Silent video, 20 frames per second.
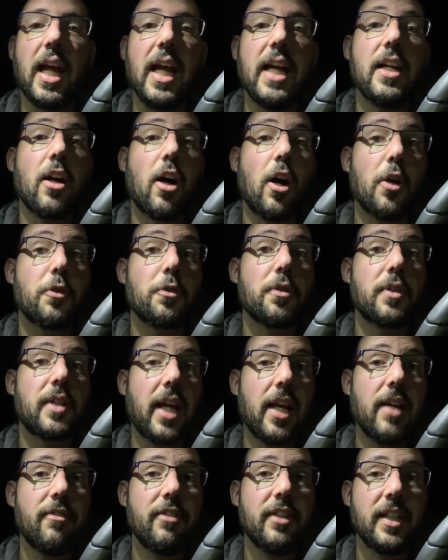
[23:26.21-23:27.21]
800
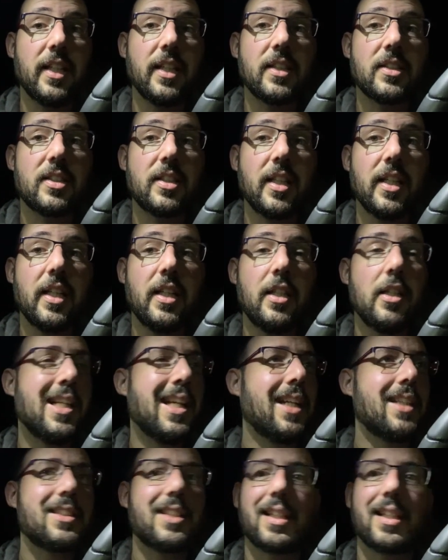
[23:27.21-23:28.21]
kV ESC.
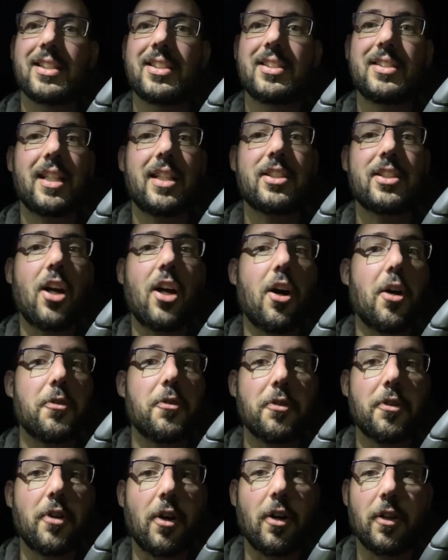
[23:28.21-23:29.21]
It's like
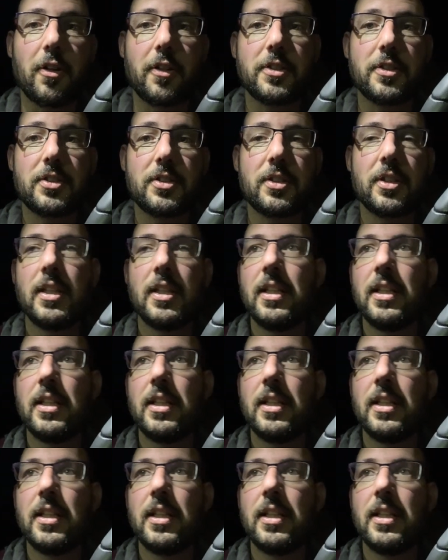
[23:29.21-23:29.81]
$600.